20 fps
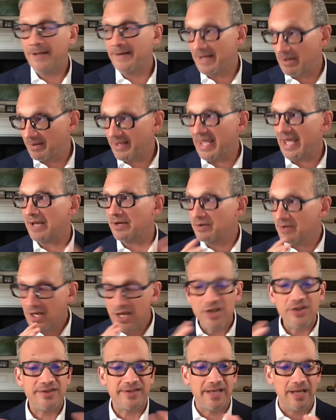Now, again,
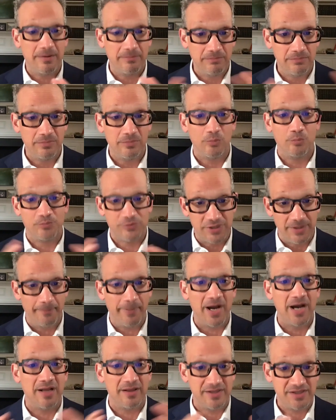some
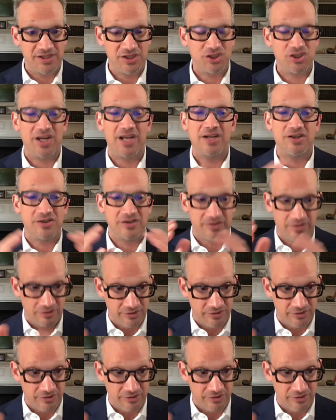policy changes,